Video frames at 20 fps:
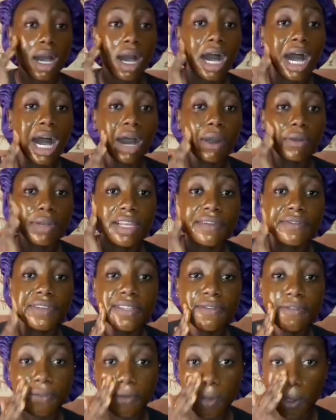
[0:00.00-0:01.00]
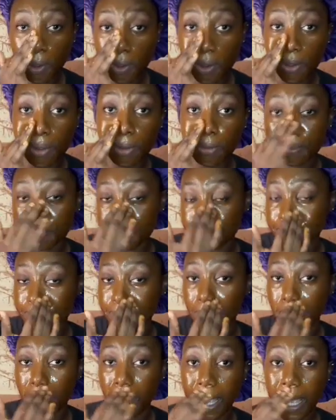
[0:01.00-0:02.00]
I'll leave it for
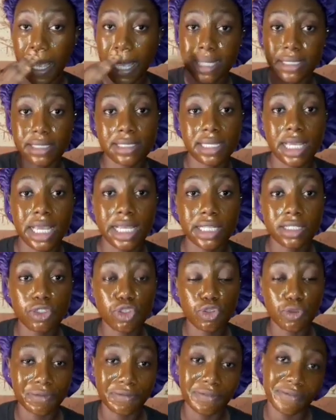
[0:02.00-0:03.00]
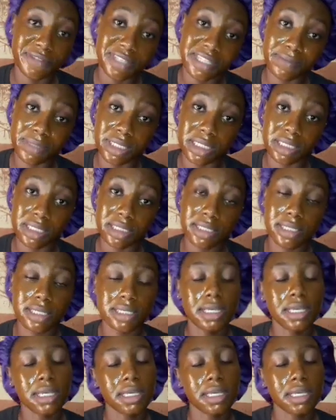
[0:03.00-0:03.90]
10 to 15 minutes,